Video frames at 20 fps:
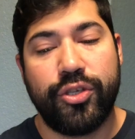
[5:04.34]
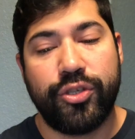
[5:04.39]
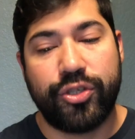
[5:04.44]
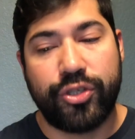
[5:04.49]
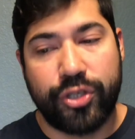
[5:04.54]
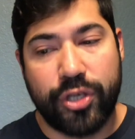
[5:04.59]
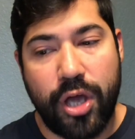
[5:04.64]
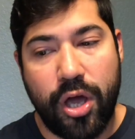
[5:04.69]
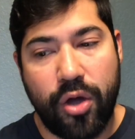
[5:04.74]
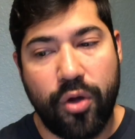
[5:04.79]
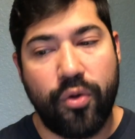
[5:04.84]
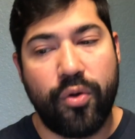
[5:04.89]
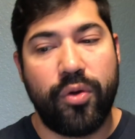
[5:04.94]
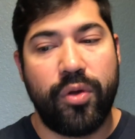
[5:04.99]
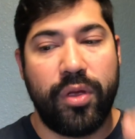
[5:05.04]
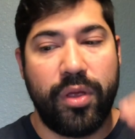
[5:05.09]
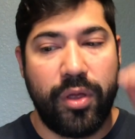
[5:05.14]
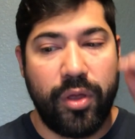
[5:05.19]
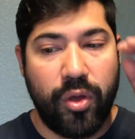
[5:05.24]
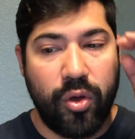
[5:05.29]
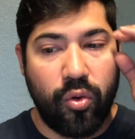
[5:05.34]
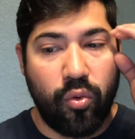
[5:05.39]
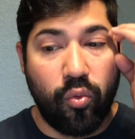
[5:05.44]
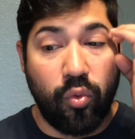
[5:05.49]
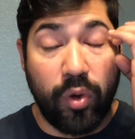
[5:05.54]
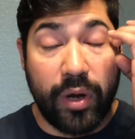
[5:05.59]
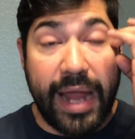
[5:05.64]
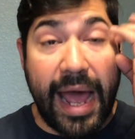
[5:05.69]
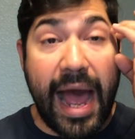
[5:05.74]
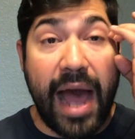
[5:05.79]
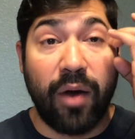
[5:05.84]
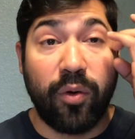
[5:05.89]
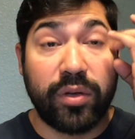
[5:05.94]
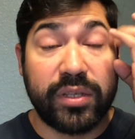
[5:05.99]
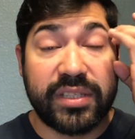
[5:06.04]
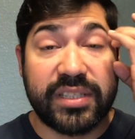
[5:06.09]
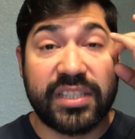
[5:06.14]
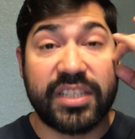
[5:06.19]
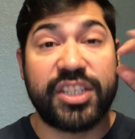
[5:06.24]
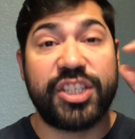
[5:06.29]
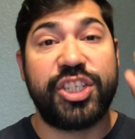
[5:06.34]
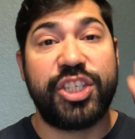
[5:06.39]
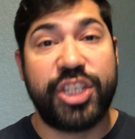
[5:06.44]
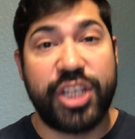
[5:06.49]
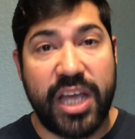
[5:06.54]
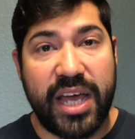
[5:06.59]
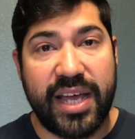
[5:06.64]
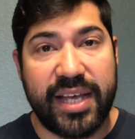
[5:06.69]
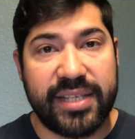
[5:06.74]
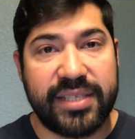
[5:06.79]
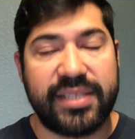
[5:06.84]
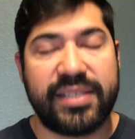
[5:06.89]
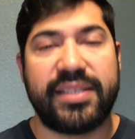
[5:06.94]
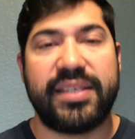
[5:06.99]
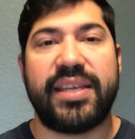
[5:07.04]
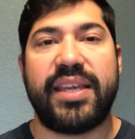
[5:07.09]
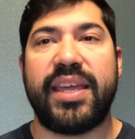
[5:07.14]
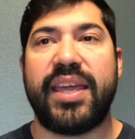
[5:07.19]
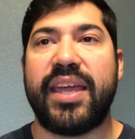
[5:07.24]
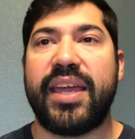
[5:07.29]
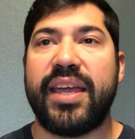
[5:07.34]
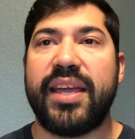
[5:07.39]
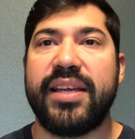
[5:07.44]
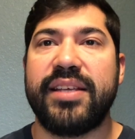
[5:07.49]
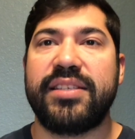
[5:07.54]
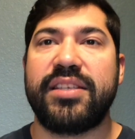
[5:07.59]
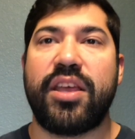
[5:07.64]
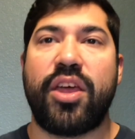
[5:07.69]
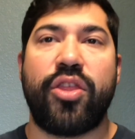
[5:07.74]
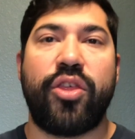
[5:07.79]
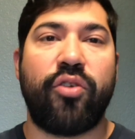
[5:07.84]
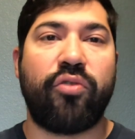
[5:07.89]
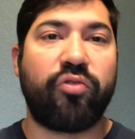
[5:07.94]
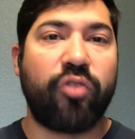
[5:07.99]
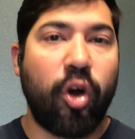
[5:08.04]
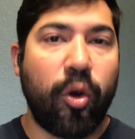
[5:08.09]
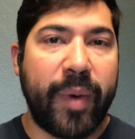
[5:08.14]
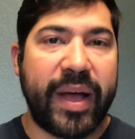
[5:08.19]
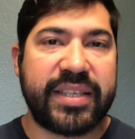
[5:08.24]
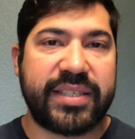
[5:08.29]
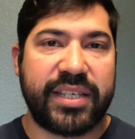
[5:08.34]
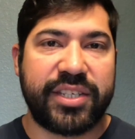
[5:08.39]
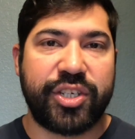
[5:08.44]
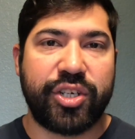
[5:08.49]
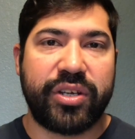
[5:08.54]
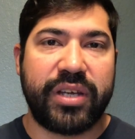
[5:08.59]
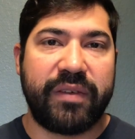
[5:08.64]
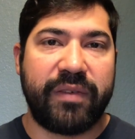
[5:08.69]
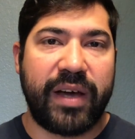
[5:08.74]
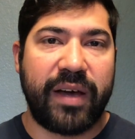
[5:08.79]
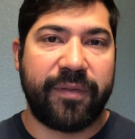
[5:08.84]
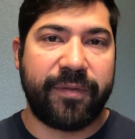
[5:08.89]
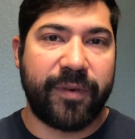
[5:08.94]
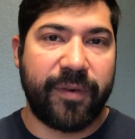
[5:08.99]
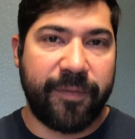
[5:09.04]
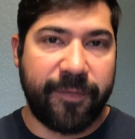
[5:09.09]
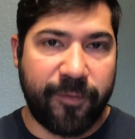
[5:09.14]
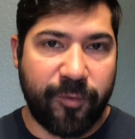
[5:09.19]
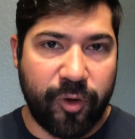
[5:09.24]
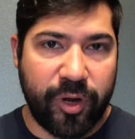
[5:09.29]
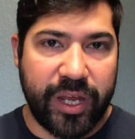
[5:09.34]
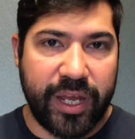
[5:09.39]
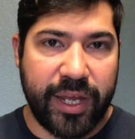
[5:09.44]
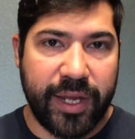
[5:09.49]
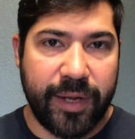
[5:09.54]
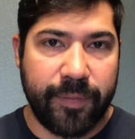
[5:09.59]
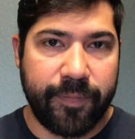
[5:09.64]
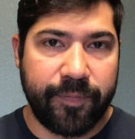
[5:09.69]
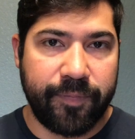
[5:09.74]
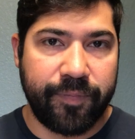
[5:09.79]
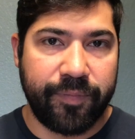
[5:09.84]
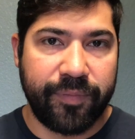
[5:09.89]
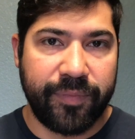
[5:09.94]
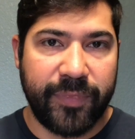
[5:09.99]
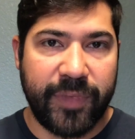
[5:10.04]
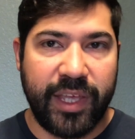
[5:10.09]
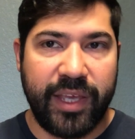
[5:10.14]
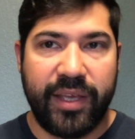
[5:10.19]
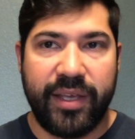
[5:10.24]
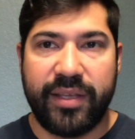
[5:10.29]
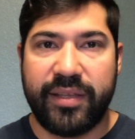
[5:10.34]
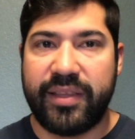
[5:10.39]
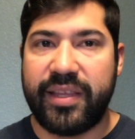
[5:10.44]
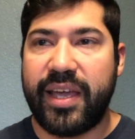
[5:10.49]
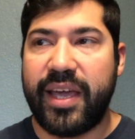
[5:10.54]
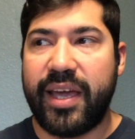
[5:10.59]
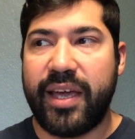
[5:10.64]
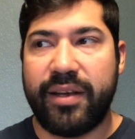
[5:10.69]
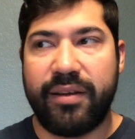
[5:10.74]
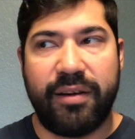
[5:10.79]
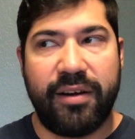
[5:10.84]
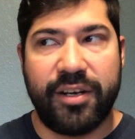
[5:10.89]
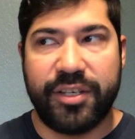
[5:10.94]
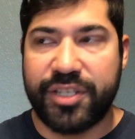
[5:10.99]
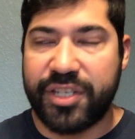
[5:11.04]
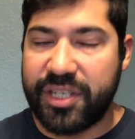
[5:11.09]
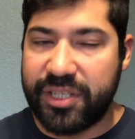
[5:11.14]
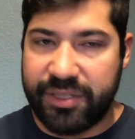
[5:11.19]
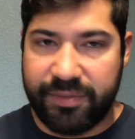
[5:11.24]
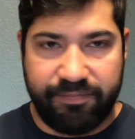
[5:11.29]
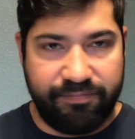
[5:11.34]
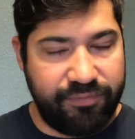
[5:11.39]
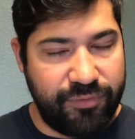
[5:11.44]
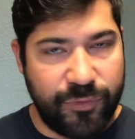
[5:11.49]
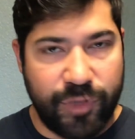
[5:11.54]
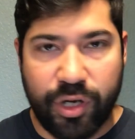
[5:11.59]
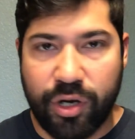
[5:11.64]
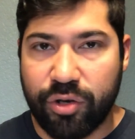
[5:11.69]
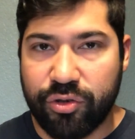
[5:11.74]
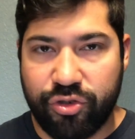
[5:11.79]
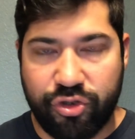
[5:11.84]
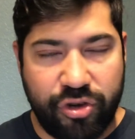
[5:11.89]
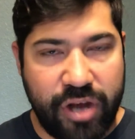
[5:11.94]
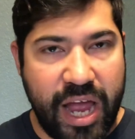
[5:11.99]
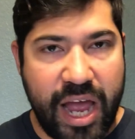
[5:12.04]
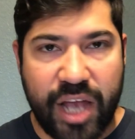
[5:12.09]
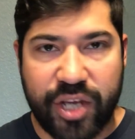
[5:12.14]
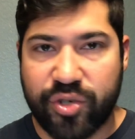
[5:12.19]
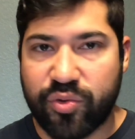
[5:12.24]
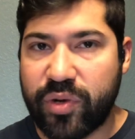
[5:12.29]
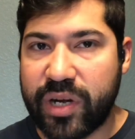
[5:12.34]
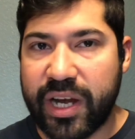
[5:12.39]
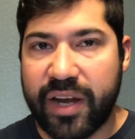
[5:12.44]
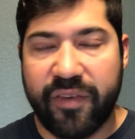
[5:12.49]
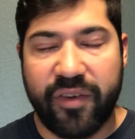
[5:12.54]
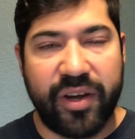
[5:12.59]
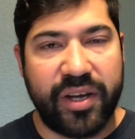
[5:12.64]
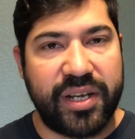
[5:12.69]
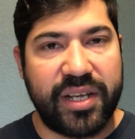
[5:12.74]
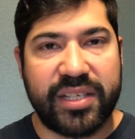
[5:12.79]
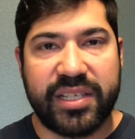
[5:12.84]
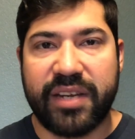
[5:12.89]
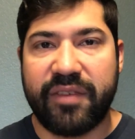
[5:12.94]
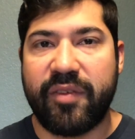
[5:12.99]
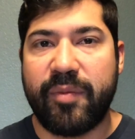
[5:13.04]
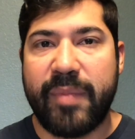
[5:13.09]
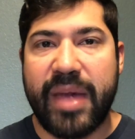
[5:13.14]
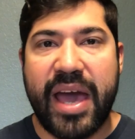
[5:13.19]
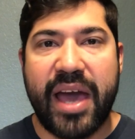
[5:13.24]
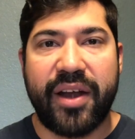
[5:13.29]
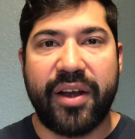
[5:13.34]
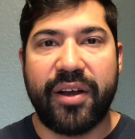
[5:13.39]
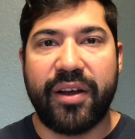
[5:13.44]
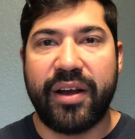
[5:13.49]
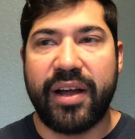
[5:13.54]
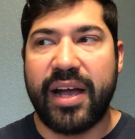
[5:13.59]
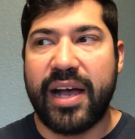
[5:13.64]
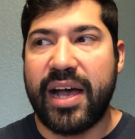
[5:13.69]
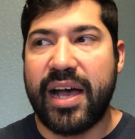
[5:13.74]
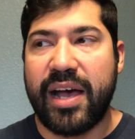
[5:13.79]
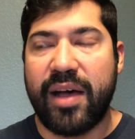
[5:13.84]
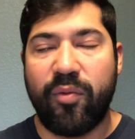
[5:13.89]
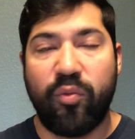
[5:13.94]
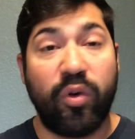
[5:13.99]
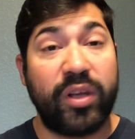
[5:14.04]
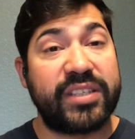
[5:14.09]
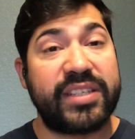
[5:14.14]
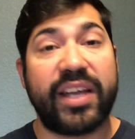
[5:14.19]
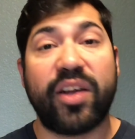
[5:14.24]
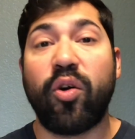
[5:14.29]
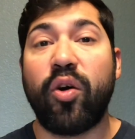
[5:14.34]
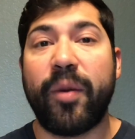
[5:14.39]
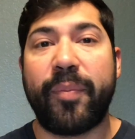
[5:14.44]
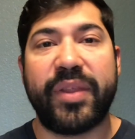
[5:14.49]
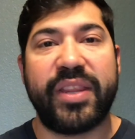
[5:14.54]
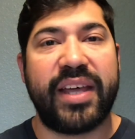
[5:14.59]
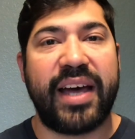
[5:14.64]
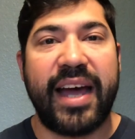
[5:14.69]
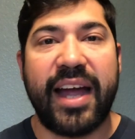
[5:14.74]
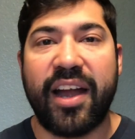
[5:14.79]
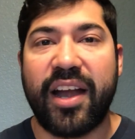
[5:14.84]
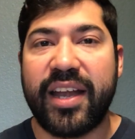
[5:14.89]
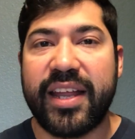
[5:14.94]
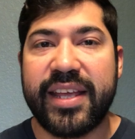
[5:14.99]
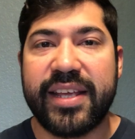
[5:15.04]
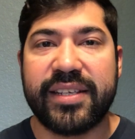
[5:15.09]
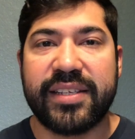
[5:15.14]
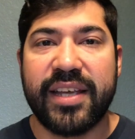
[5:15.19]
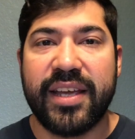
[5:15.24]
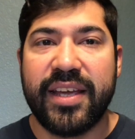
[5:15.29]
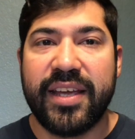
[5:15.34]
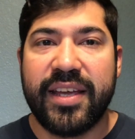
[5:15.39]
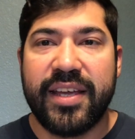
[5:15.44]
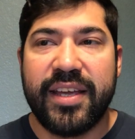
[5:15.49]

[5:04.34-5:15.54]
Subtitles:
So what I would suggest is the robots that you give out for free that are just, trash, whatever, it doesn't even matter. Once they go up in the higher leagues,